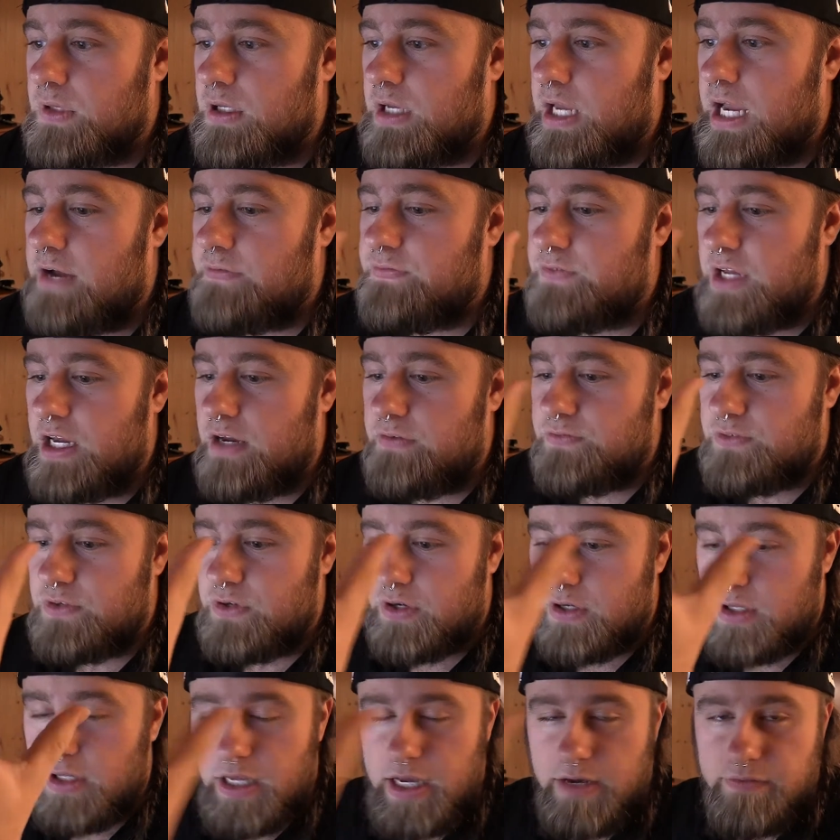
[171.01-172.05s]

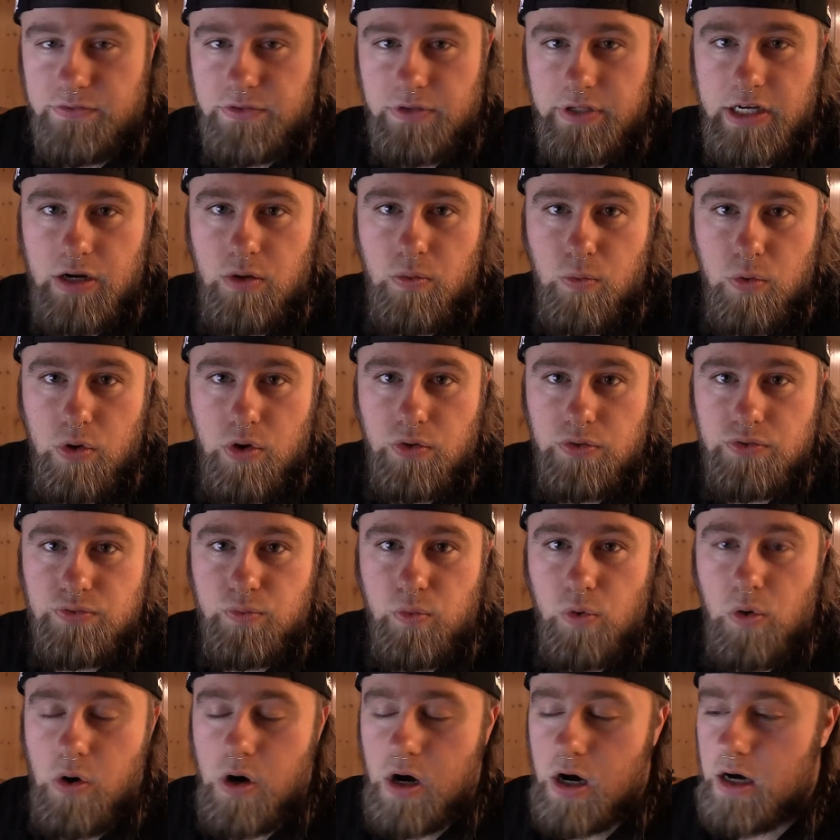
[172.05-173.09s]
after like a world
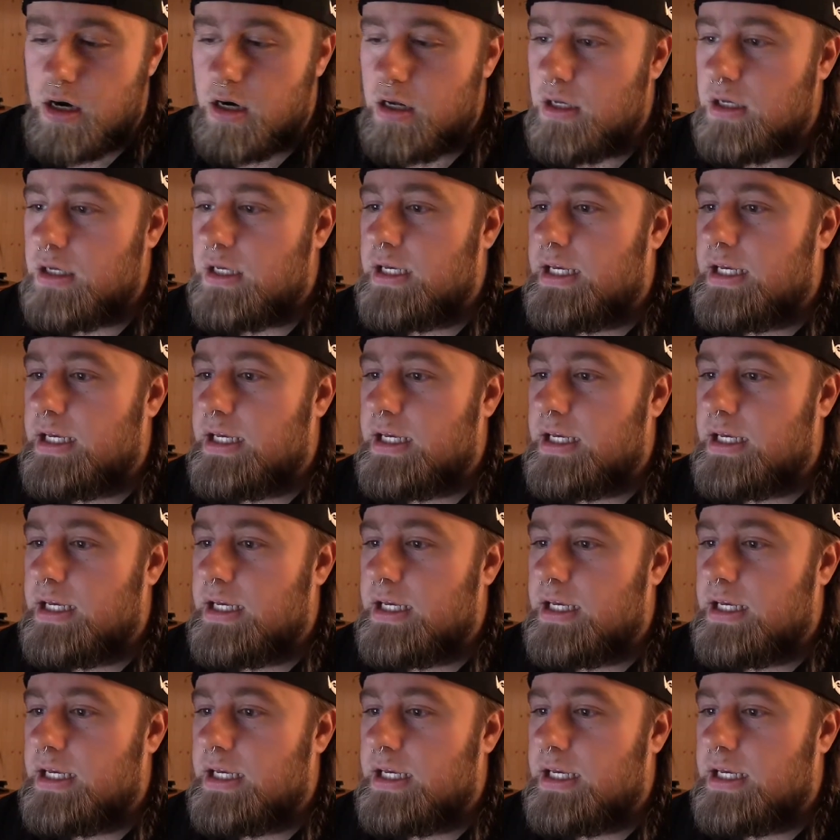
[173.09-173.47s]
war.